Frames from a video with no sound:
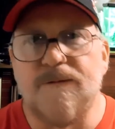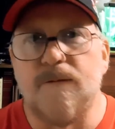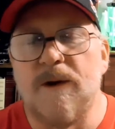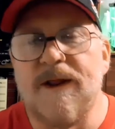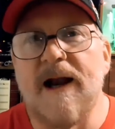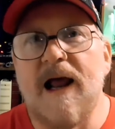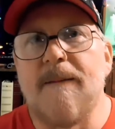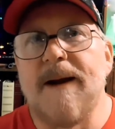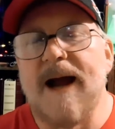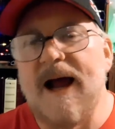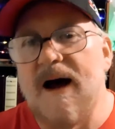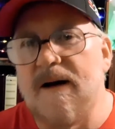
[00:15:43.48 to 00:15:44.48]
when they let
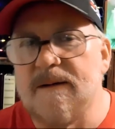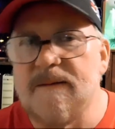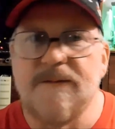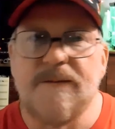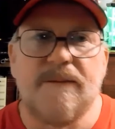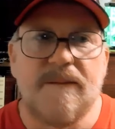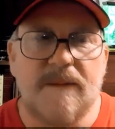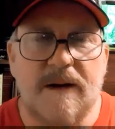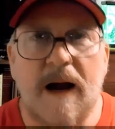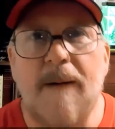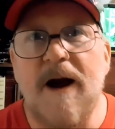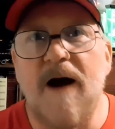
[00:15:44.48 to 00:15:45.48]
me out,
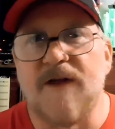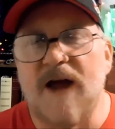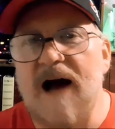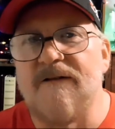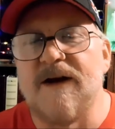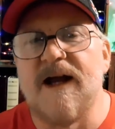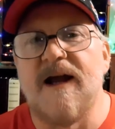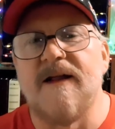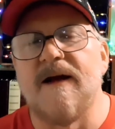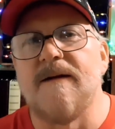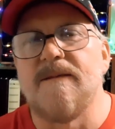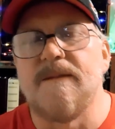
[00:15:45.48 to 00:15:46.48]
got me off the
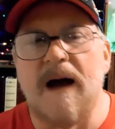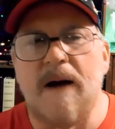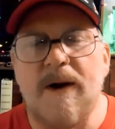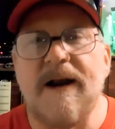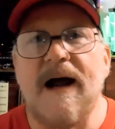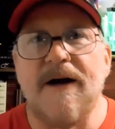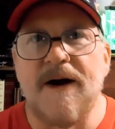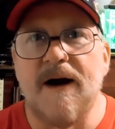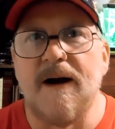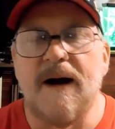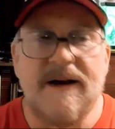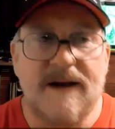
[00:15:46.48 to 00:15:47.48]
IV, I went down
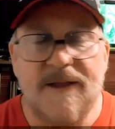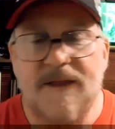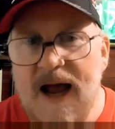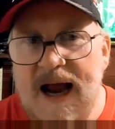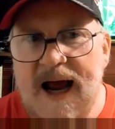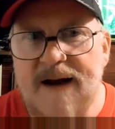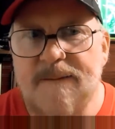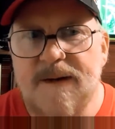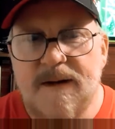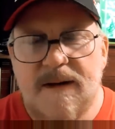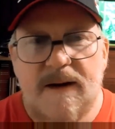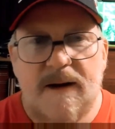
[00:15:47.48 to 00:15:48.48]
there and did that,
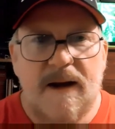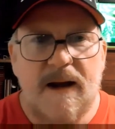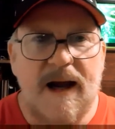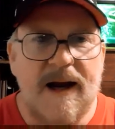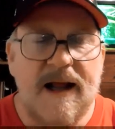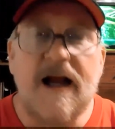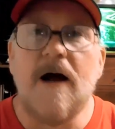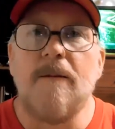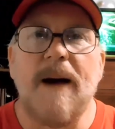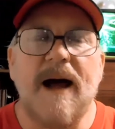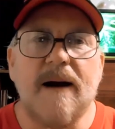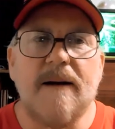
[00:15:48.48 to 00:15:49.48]
and it come
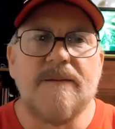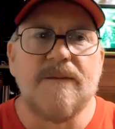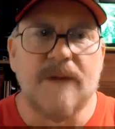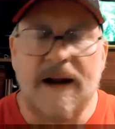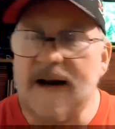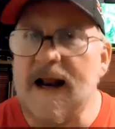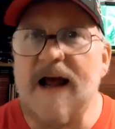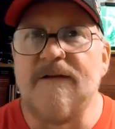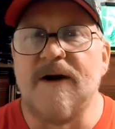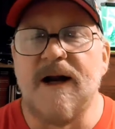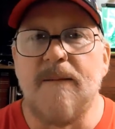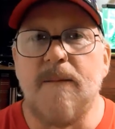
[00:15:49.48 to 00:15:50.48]
back. I didn't have
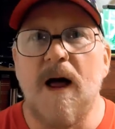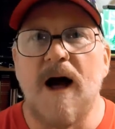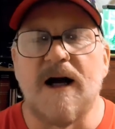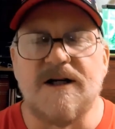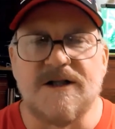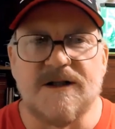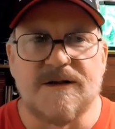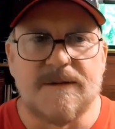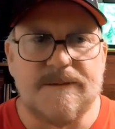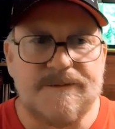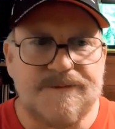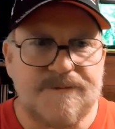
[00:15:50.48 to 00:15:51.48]
any blockages.
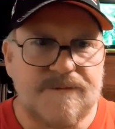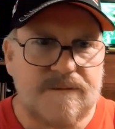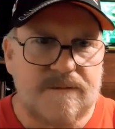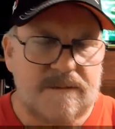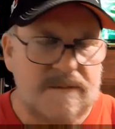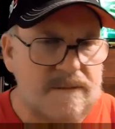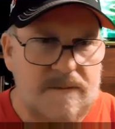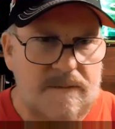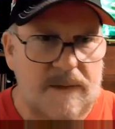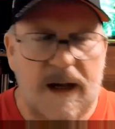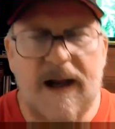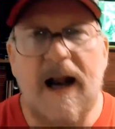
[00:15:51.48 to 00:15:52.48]

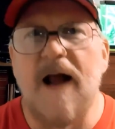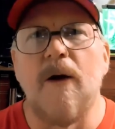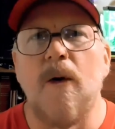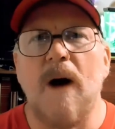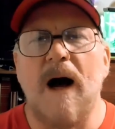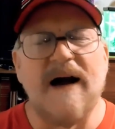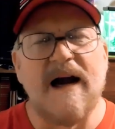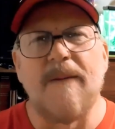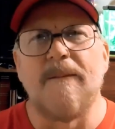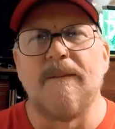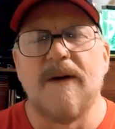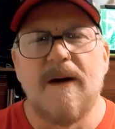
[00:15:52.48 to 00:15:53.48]
And I don't know why. I
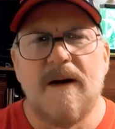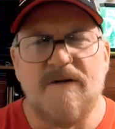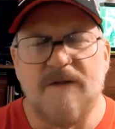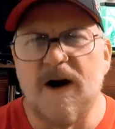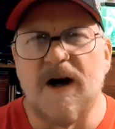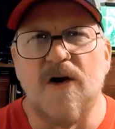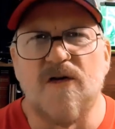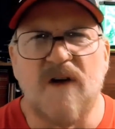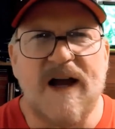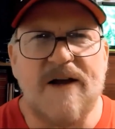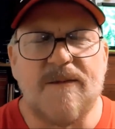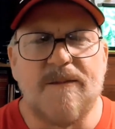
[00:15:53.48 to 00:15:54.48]
got varicose
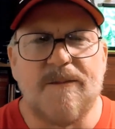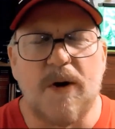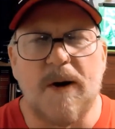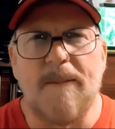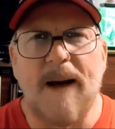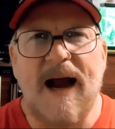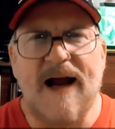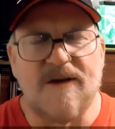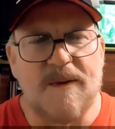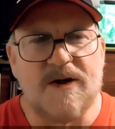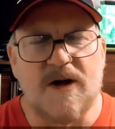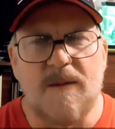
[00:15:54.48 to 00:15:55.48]
veins pretty bad,
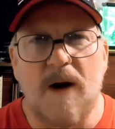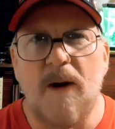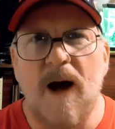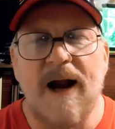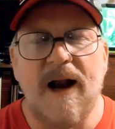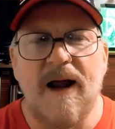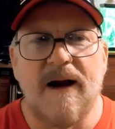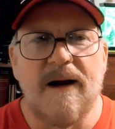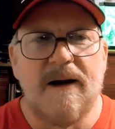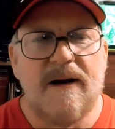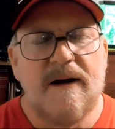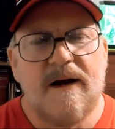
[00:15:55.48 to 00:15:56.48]
especially in my right leg.
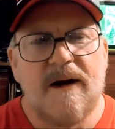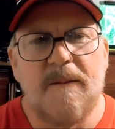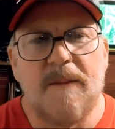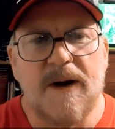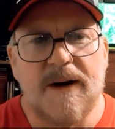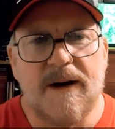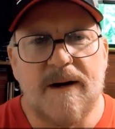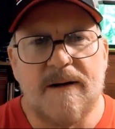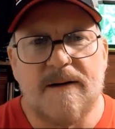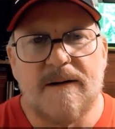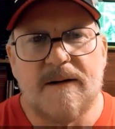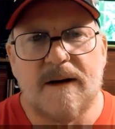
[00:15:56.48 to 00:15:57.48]
But
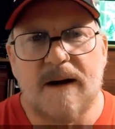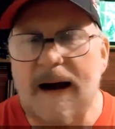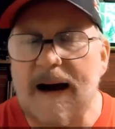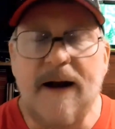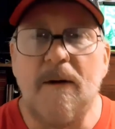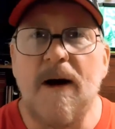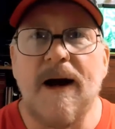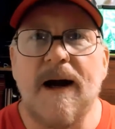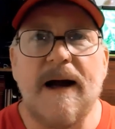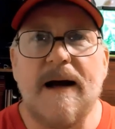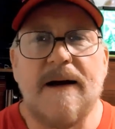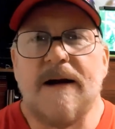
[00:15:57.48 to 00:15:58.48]
anyway,
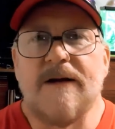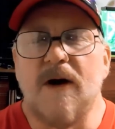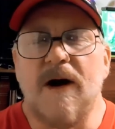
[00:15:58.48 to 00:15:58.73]
they